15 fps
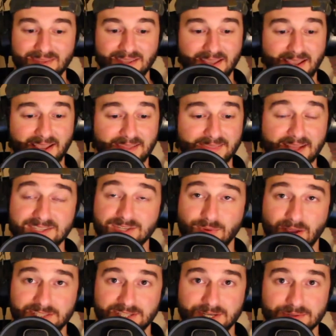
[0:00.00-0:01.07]
and that's who
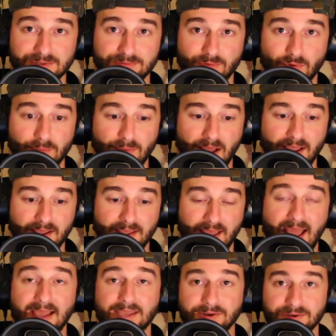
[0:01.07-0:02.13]
I chose for my
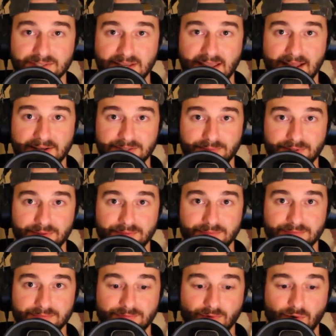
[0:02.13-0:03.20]
accuracy attribute
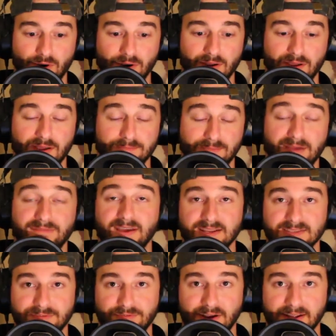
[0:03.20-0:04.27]
for my
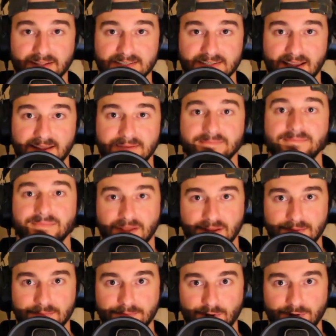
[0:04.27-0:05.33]
Fantasy Frankenstein.
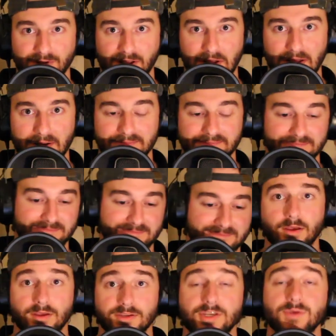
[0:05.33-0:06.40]
Moving on.
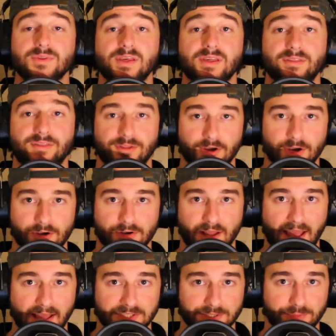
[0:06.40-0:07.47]
So the third
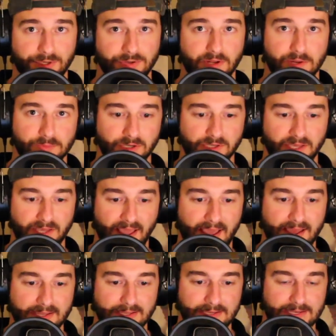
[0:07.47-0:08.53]
attribute I'm looking
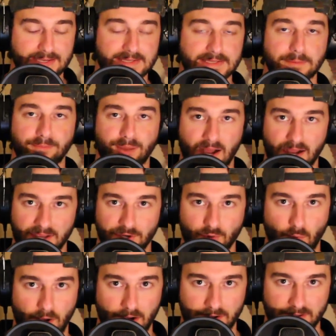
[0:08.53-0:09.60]
at is pocket
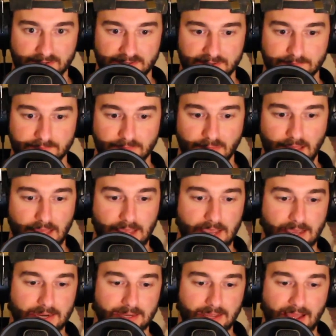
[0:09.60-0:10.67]
awareness.
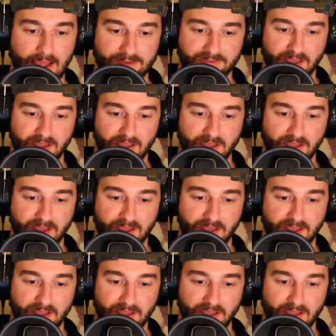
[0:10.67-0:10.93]
And I've